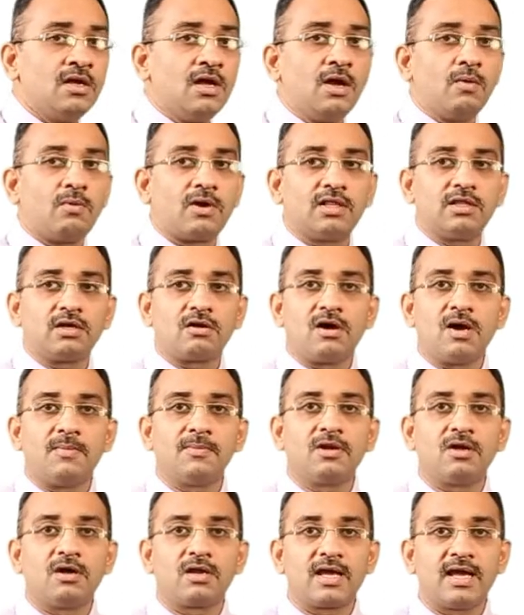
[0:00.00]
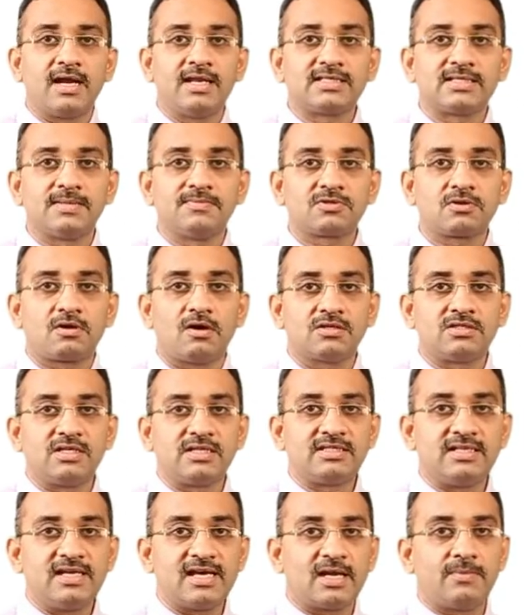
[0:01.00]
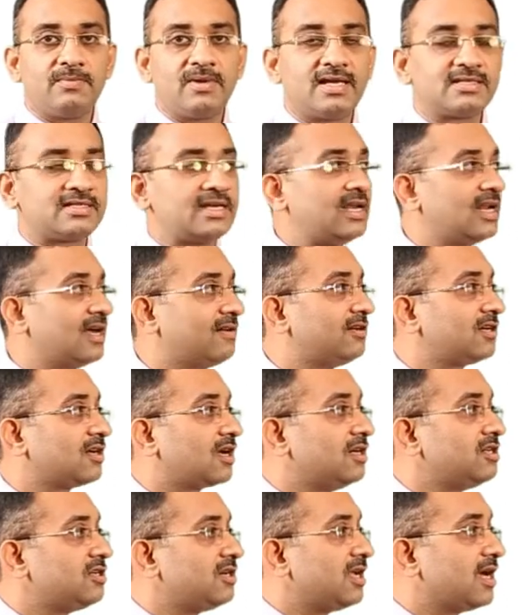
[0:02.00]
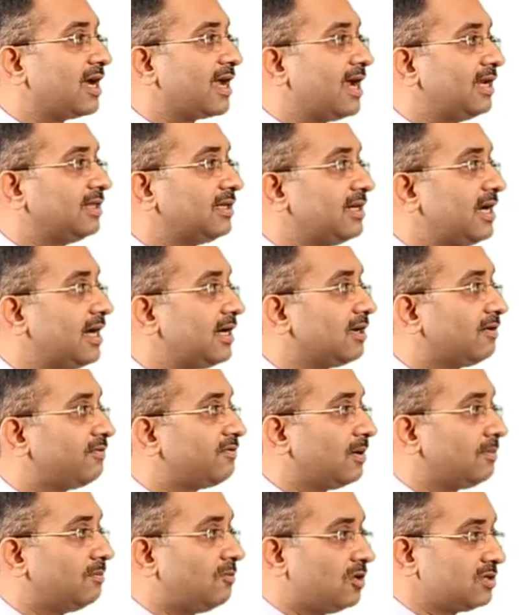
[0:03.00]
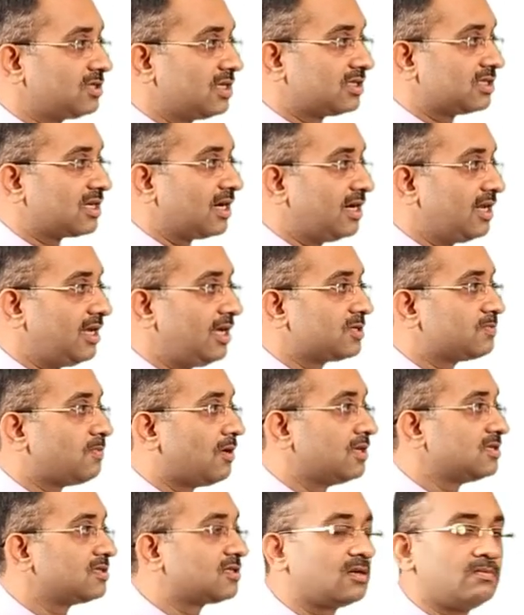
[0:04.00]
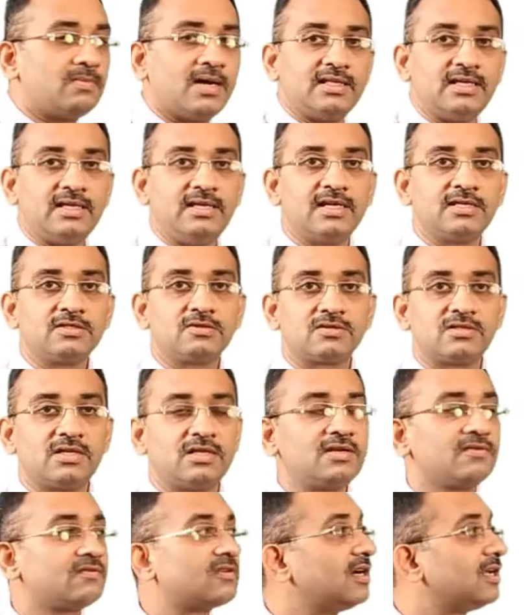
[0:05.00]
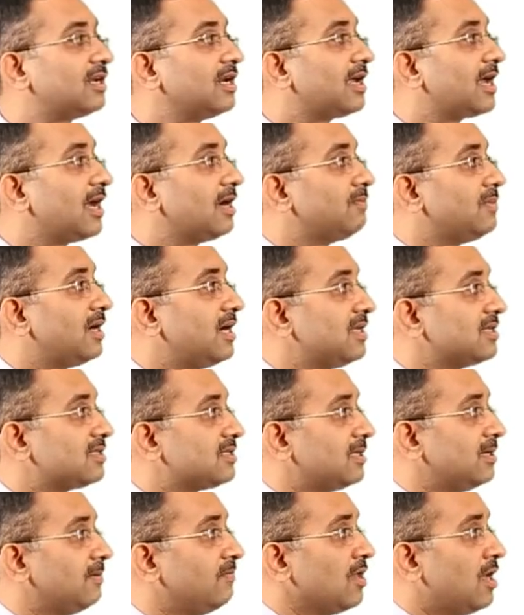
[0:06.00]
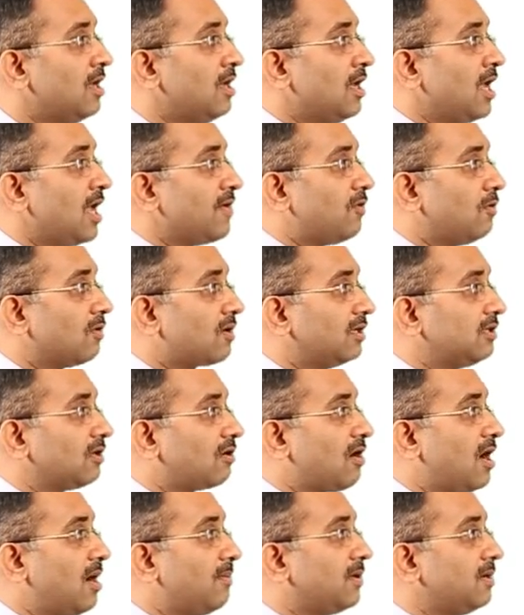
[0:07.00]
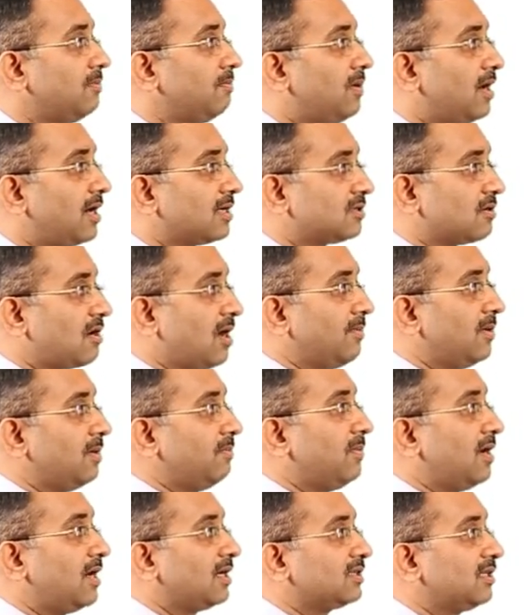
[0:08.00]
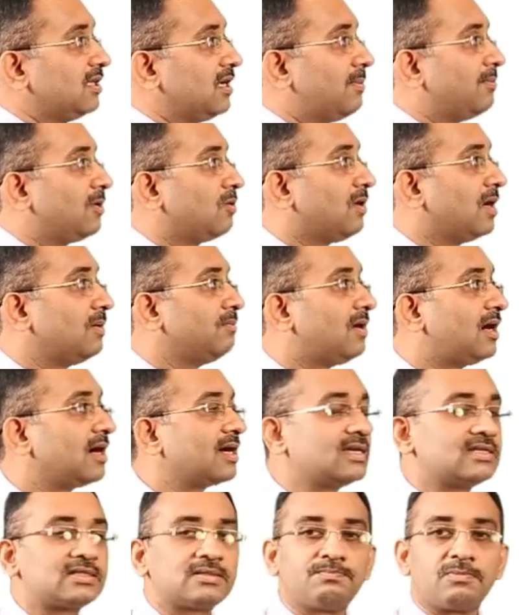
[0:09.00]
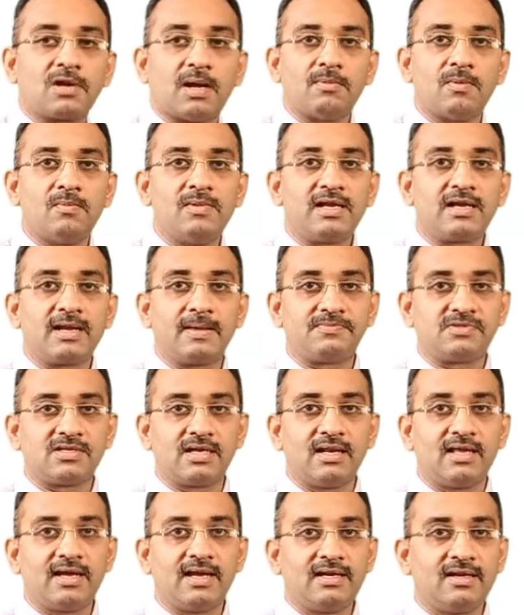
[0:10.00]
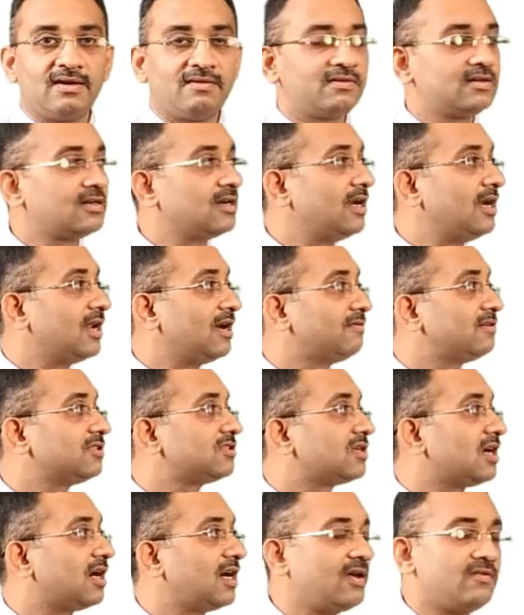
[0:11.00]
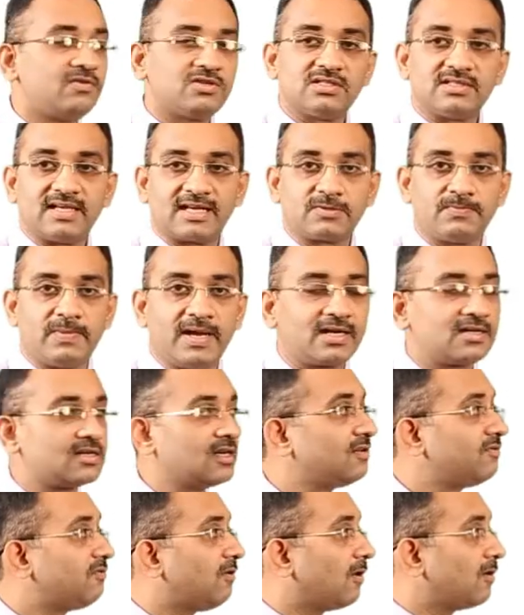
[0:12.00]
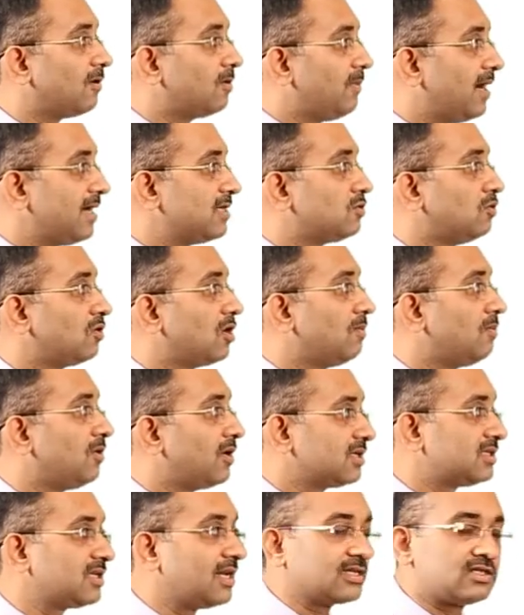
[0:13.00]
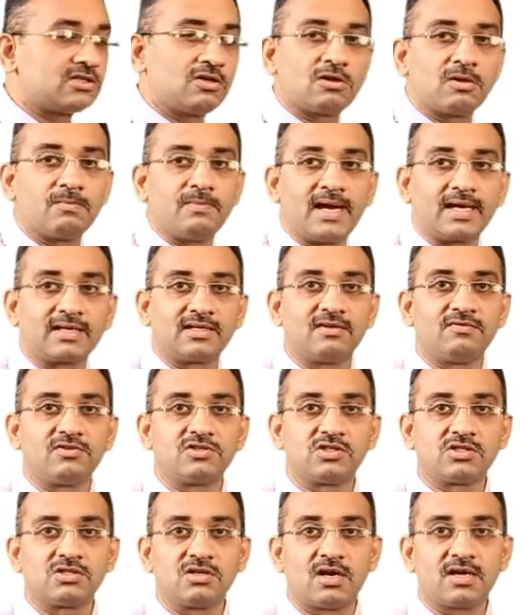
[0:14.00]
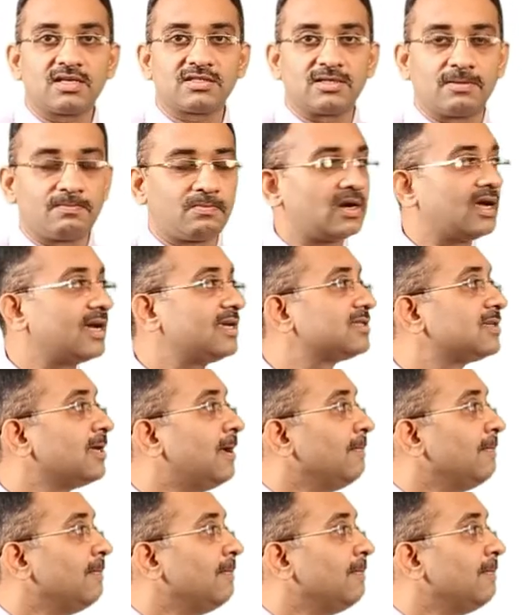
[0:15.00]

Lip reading: What are the common organisms causing CRBSI in our country? Again, the data from Moses study sponsored by the Indian Society of Critical Care Medicine. If you look at the common bug, the number one bug is probably Klebsiella in our study, which is expected, followed by Pseudomonas and Acinetobacter, which is not a surprise.